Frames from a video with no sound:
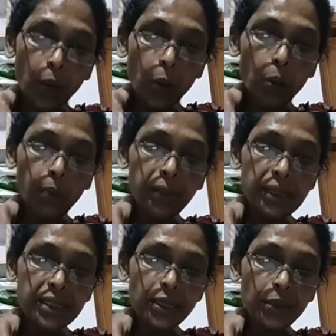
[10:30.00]
Whom
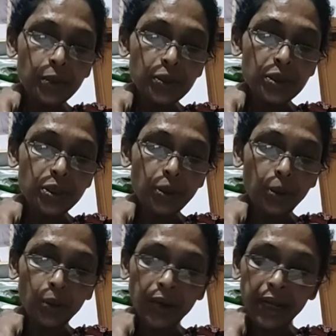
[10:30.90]
is used
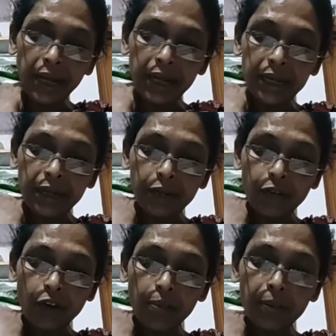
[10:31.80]
only in the
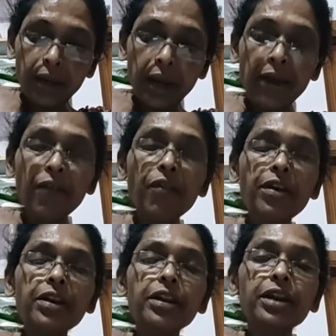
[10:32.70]
formal and
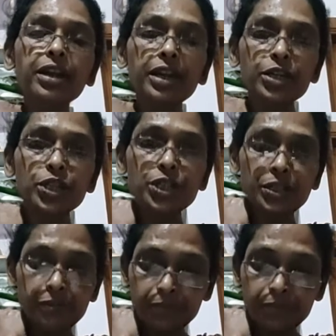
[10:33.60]
written English.